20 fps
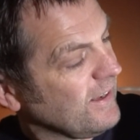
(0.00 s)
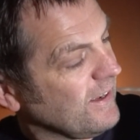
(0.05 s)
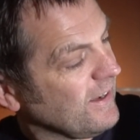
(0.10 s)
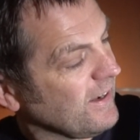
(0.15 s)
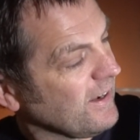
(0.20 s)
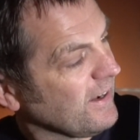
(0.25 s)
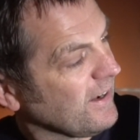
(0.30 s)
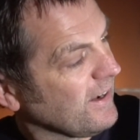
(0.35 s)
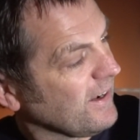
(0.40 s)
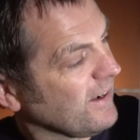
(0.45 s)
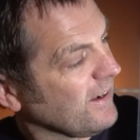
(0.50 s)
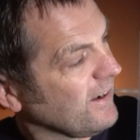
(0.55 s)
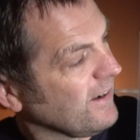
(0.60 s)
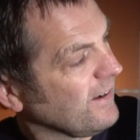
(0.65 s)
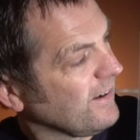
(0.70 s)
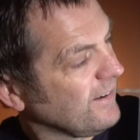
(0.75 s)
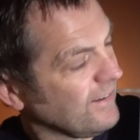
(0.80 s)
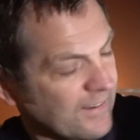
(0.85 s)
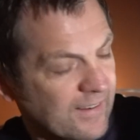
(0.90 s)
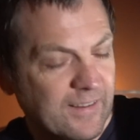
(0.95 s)

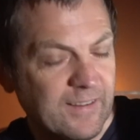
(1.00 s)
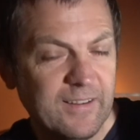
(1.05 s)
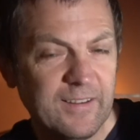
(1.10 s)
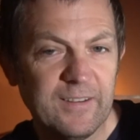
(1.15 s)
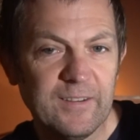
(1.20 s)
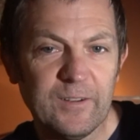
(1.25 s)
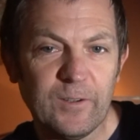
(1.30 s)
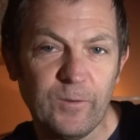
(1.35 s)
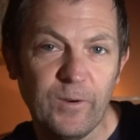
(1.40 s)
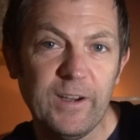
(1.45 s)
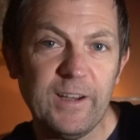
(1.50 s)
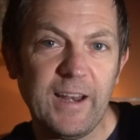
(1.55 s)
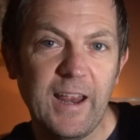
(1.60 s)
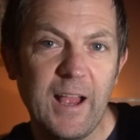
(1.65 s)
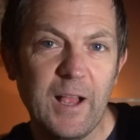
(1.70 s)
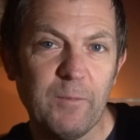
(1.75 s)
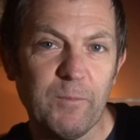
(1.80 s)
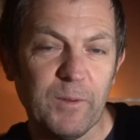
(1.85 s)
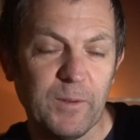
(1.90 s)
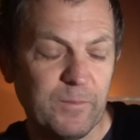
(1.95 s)
Great
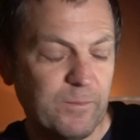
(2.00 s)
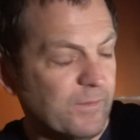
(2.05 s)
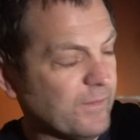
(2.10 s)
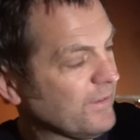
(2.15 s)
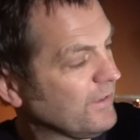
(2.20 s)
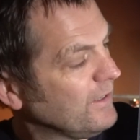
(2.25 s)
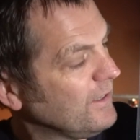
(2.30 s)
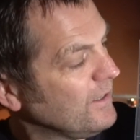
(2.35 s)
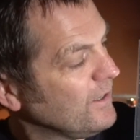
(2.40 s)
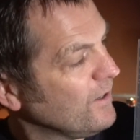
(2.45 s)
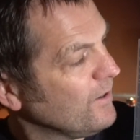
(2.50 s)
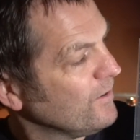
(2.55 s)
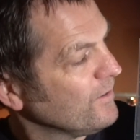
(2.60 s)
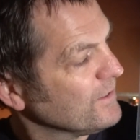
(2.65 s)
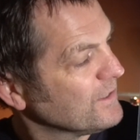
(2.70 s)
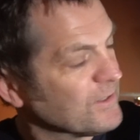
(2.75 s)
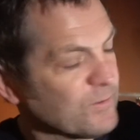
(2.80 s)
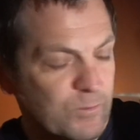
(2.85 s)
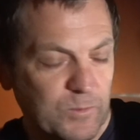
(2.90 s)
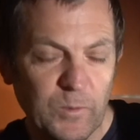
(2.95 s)
album. You know,
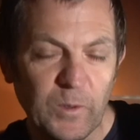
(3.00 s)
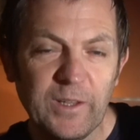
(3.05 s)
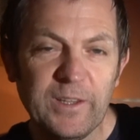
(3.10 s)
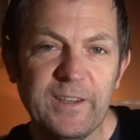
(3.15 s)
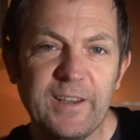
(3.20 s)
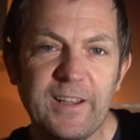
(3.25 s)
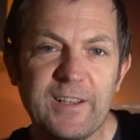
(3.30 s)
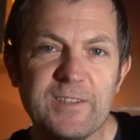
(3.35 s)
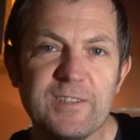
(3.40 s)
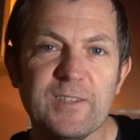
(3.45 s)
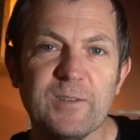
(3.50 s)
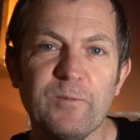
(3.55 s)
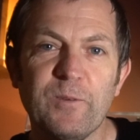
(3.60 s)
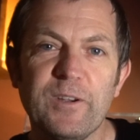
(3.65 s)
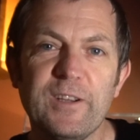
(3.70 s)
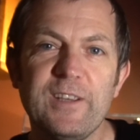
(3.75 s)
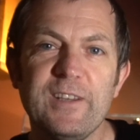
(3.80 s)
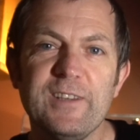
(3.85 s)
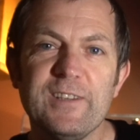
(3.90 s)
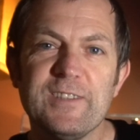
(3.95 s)
it's Willie Nelson.
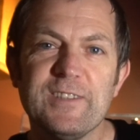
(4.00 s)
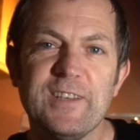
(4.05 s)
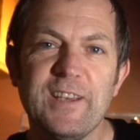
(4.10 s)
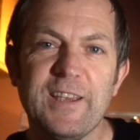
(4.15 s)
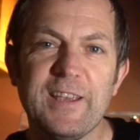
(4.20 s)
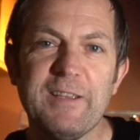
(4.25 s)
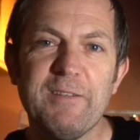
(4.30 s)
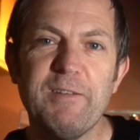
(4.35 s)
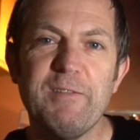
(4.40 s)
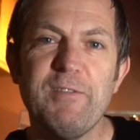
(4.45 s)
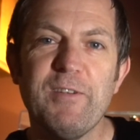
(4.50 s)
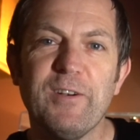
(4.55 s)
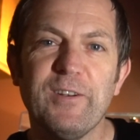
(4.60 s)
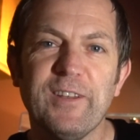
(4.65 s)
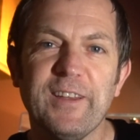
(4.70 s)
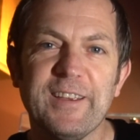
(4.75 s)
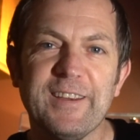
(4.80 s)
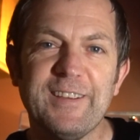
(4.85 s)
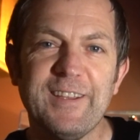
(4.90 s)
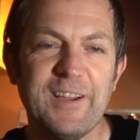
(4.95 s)
What can you say? Even if you don't
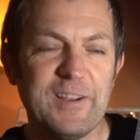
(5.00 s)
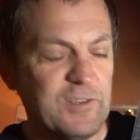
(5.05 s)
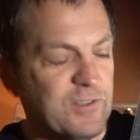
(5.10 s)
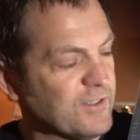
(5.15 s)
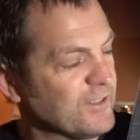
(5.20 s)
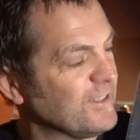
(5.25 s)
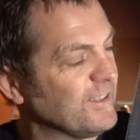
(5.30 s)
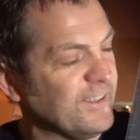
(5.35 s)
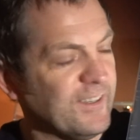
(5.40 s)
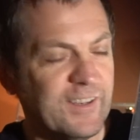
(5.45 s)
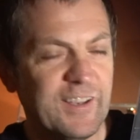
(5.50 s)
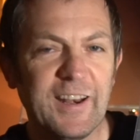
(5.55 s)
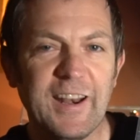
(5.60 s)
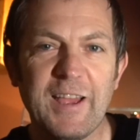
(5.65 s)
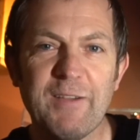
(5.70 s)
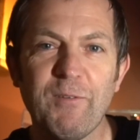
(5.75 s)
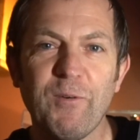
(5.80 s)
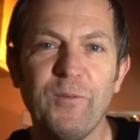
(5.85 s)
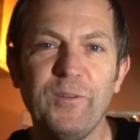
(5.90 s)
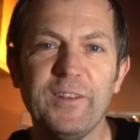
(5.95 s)
like country, you got to
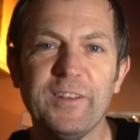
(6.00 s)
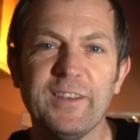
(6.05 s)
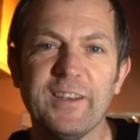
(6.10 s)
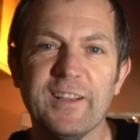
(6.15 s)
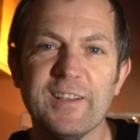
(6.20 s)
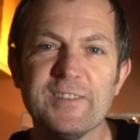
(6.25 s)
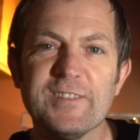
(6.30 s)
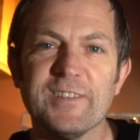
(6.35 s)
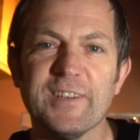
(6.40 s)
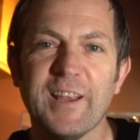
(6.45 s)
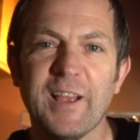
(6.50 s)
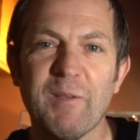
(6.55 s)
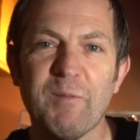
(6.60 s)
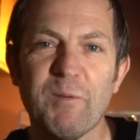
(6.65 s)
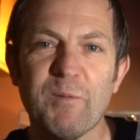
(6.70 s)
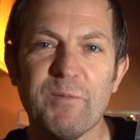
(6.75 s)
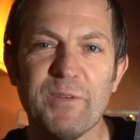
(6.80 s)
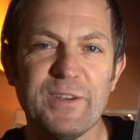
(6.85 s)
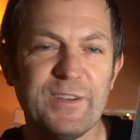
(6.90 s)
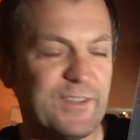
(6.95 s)
have a Willie Nelson
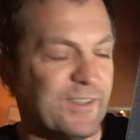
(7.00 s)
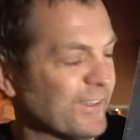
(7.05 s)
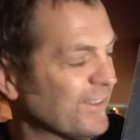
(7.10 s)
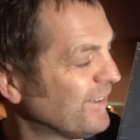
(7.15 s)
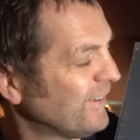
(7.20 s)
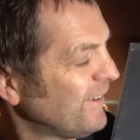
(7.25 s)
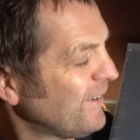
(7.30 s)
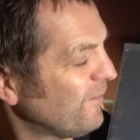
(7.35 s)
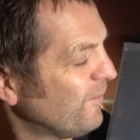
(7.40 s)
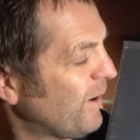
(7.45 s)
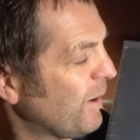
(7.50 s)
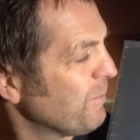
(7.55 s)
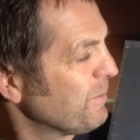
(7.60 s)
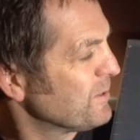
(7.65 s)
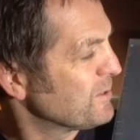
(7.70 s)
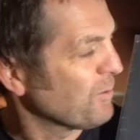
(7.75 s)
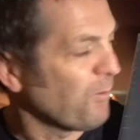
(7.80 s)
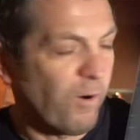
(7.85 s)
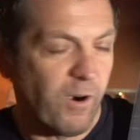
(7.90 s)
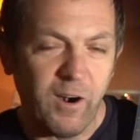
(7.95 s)
album in your
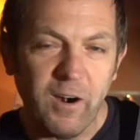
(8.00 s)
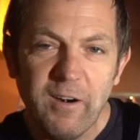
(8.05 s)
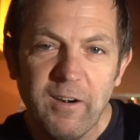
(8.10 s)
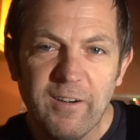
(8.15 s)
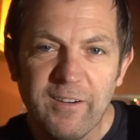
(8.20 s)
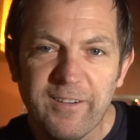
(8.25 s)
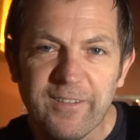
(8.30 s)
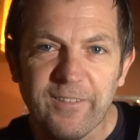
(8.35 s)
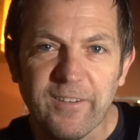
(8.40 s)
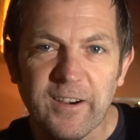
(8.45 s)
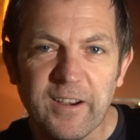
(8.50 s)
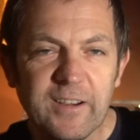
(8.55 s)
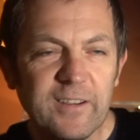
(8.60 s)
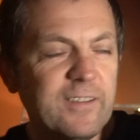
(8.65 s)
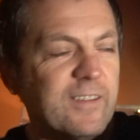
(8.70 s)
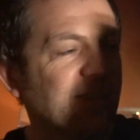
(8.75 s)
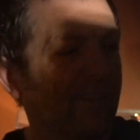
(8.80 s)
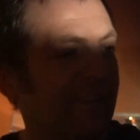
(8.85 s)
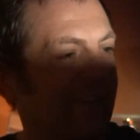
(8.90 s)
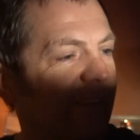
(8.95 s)
repertoire,
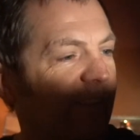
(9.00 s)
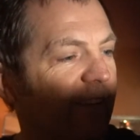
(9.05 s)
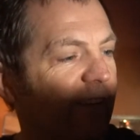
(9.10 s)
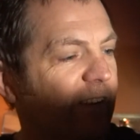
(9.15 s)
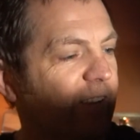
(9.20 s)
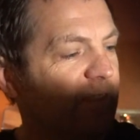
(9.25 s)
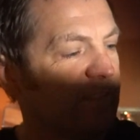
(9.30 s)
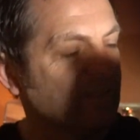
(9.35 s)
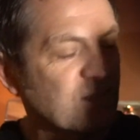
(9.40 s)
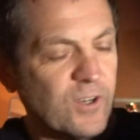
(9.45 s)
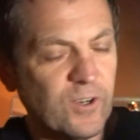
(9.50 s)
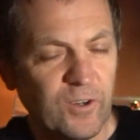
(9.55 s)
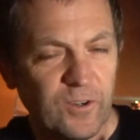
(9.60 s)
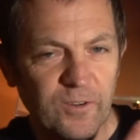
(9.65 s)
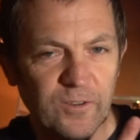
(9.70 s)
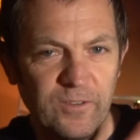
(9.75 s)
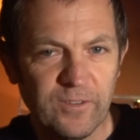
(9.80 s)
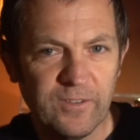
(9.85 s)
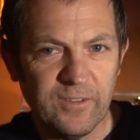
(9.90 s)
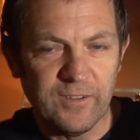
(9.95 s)
right?
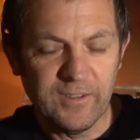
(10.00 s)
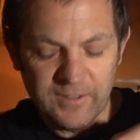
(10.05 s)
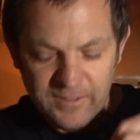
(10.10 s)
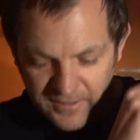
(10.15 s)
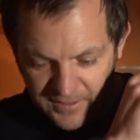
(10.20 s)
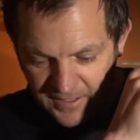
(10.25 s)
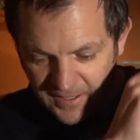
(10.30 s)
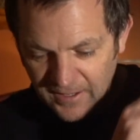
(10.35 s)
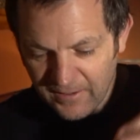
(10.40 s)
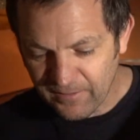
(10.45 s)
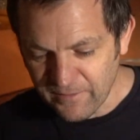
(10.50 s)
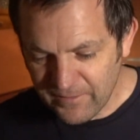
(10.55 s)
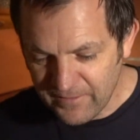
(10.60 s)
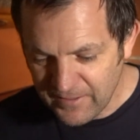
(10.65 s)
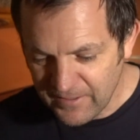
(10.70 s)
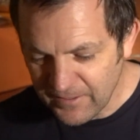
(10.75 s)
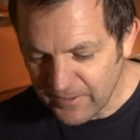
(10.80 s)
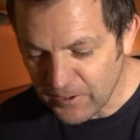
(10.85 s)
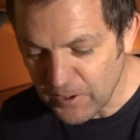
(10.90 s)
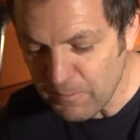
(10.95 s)
So, yeah,
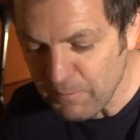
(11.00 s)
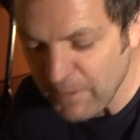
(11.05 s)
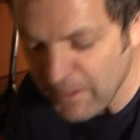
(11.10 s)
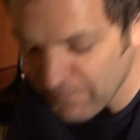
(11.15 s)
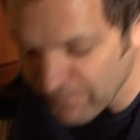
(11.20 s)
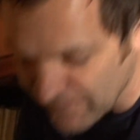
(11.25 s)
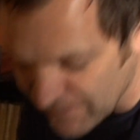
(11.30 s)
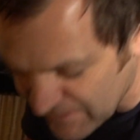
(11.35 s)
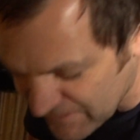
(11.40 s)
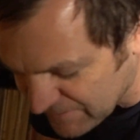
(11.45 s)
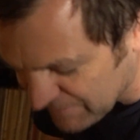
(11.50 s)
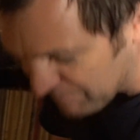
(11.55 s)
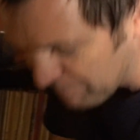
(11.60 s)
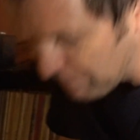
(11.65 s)
good memories.